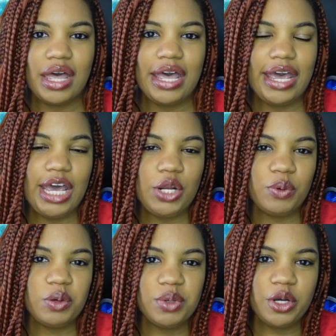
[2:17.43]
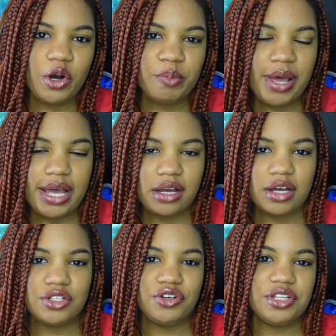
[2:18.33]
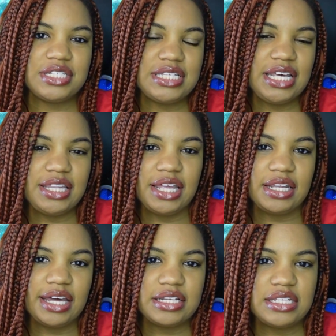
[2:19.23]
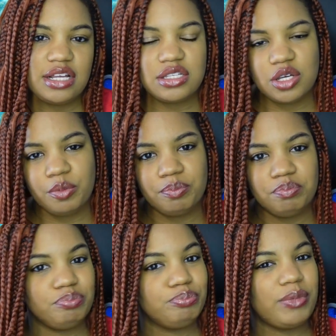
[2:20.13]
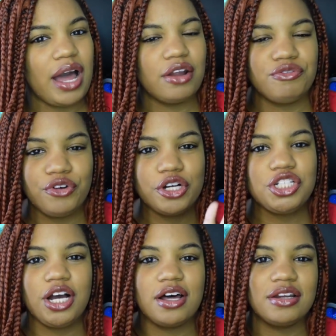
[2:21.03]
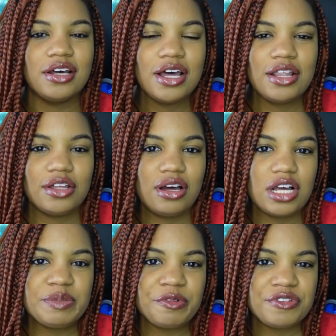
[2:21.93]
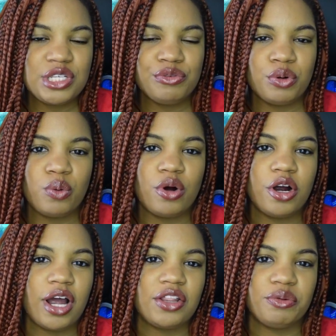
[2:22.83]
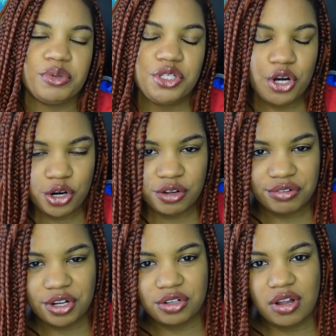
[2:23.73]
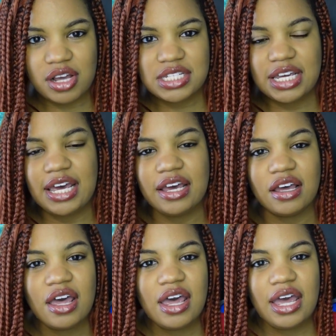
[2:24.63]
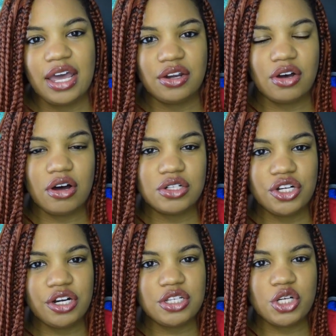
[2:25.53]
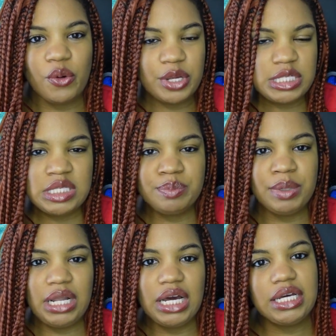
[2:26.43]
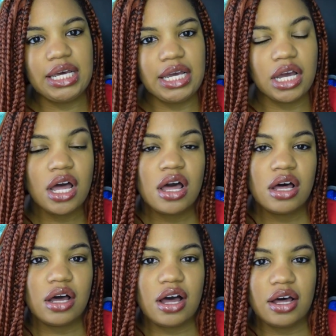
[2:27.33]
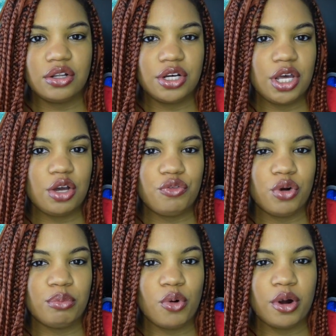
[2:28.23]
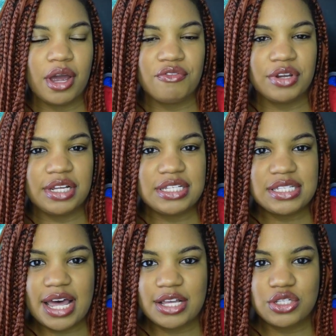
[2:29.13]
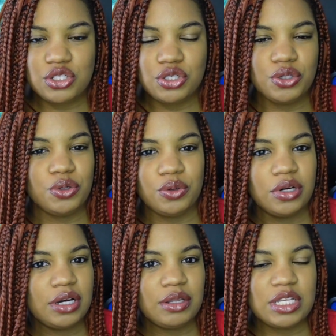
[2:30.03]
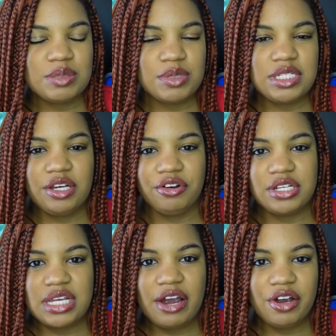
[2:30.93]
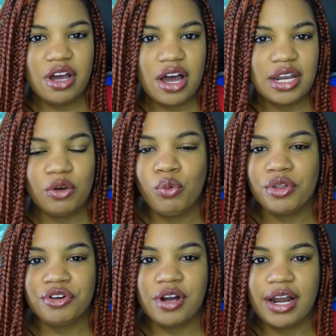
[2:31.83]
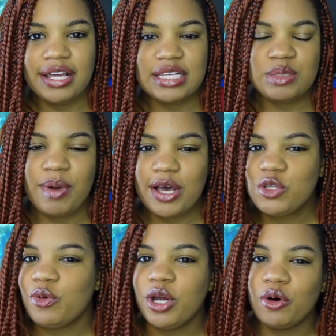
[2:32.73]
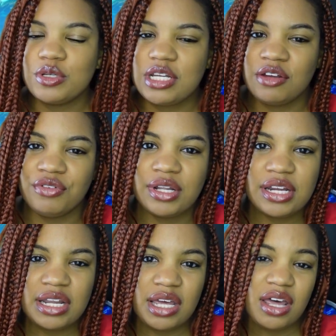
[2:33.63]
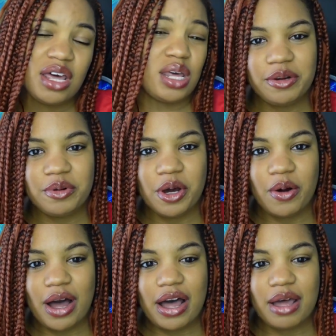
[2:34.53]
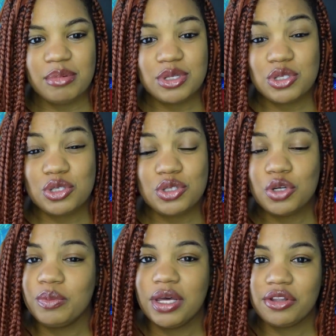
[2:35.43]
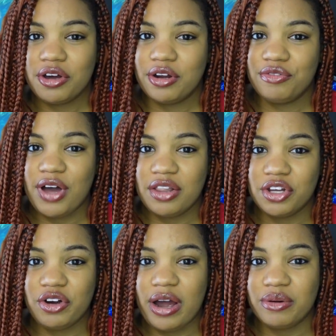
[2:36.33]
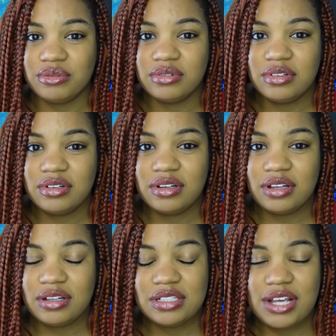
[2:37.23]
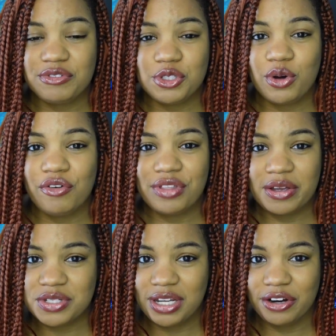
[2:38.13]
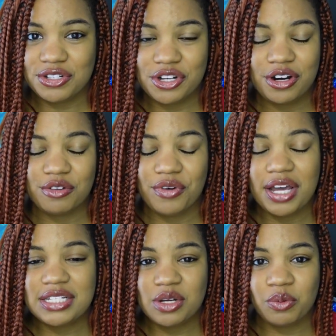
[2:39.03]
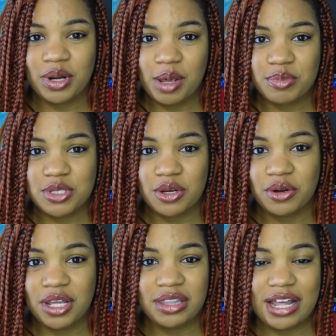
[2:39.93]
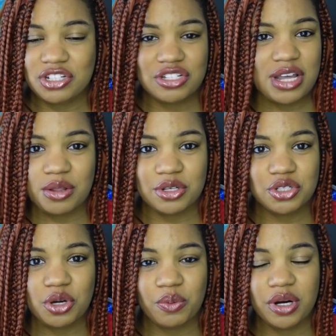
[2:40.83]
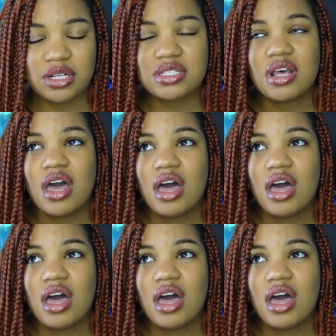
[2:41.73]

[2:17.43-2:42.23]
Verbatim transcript: And when we go back under the sea, the Atlanteans are kind of verging on the cusp of civil war at the return of their lost king, and Kaldur is going spelunking, uh, looking for more evidence as to this mysterious Arion, whether or not his backstory holds any validity. I don't know. I'm assuming they're going to find the crown. Because after 12,000 years, they're going to find it in one episode, and that's just how this show works.